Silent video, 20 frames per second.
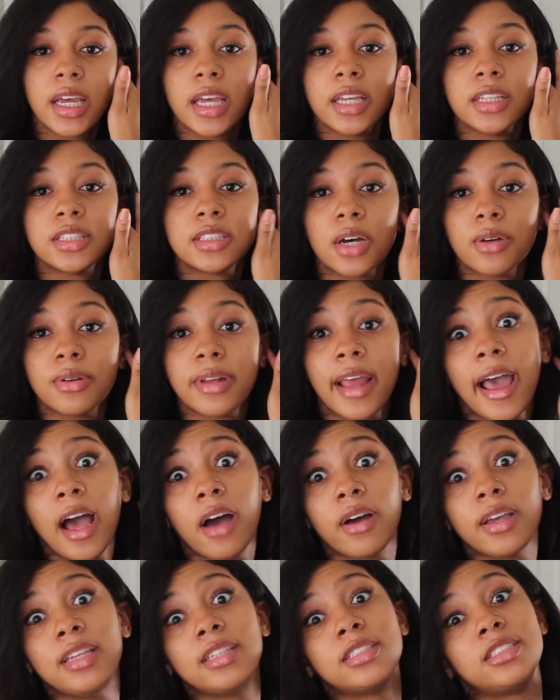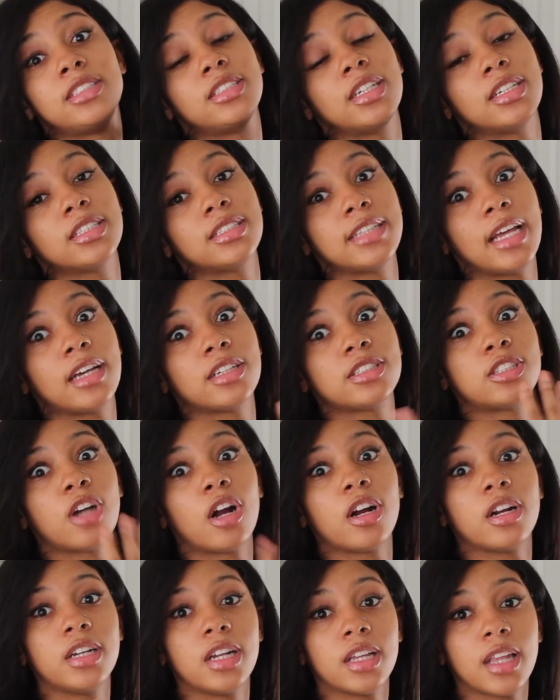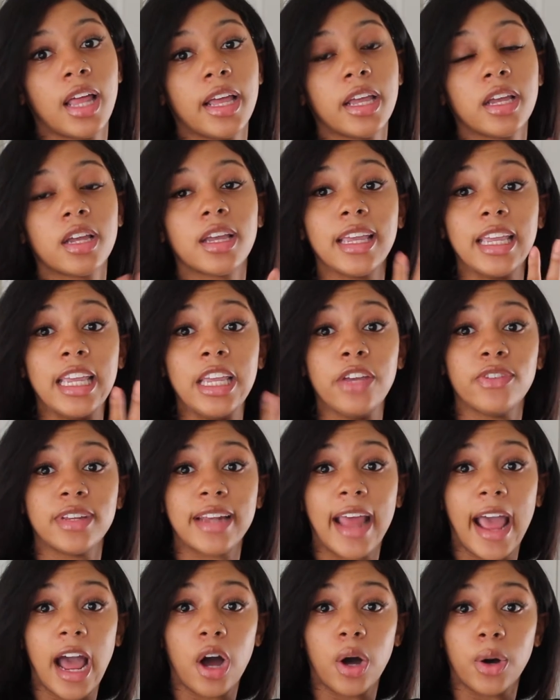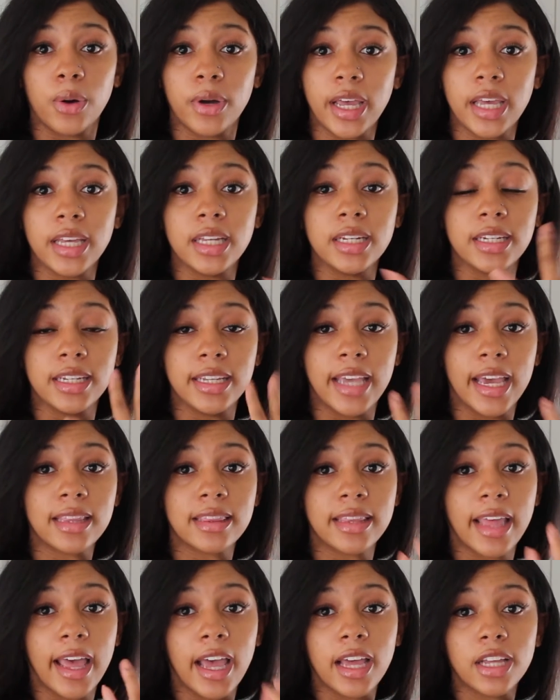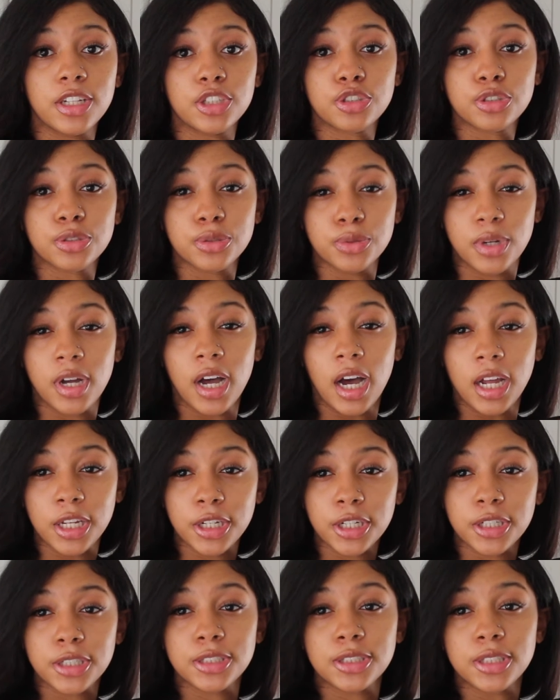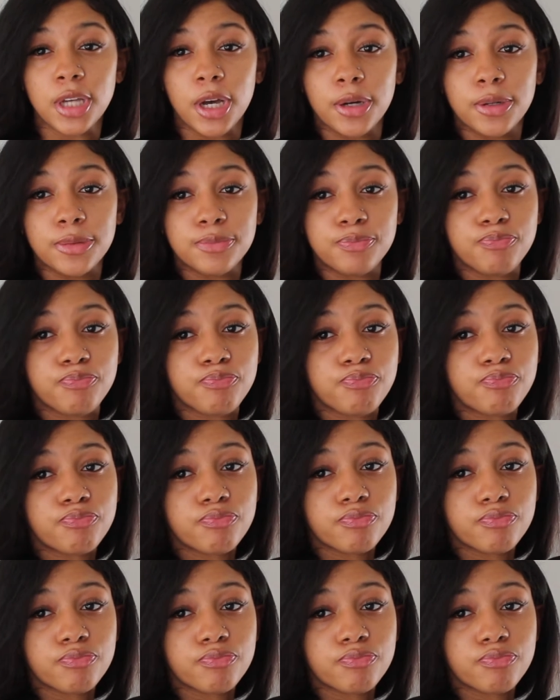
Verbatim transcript: And so now he's just now starting to like even out and get that true color. So, um,